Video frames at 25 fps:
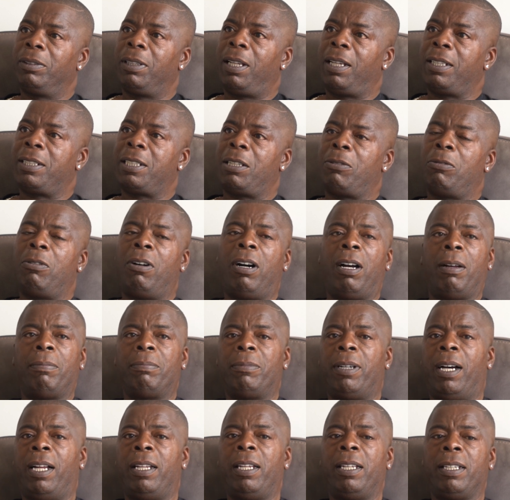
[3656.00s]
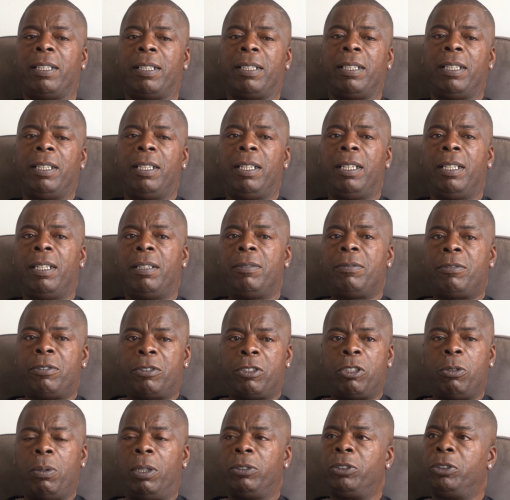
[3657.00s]
And say, right, Alec,
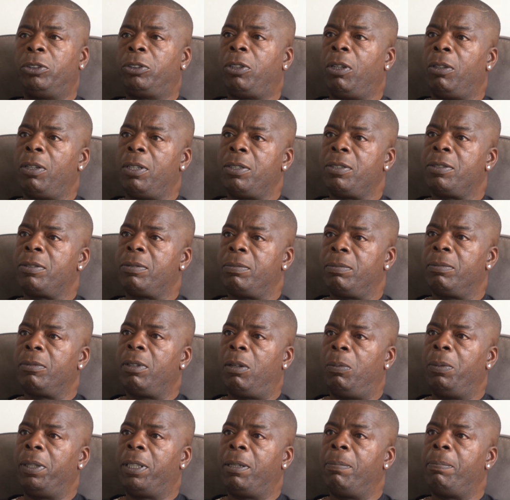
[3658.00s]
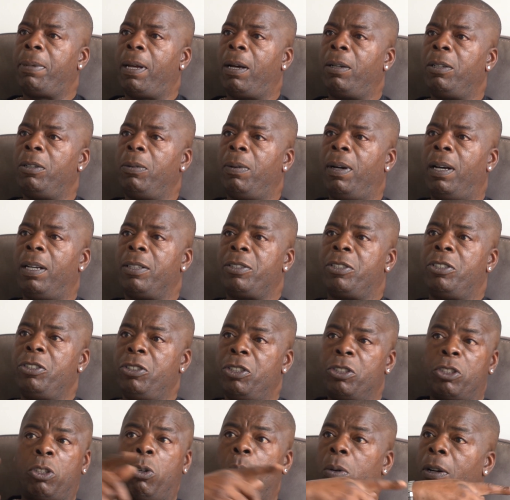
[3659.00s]
$200 and we can bail you out. So you
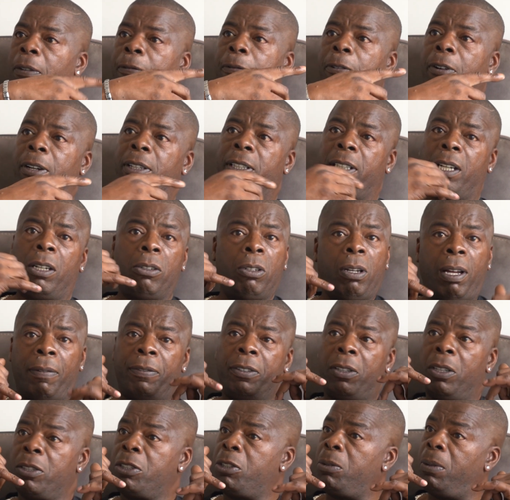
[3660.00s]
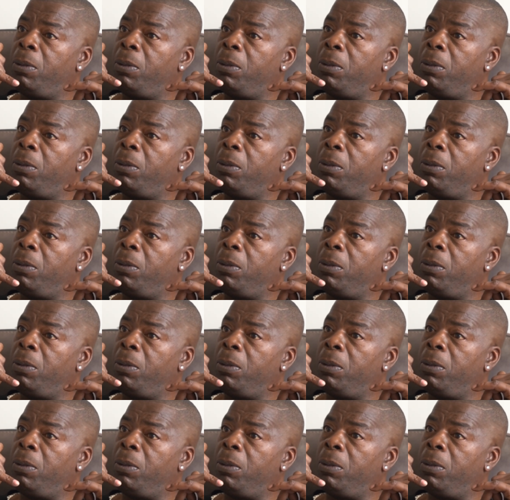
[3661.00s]
just call a friend and go, look, I've got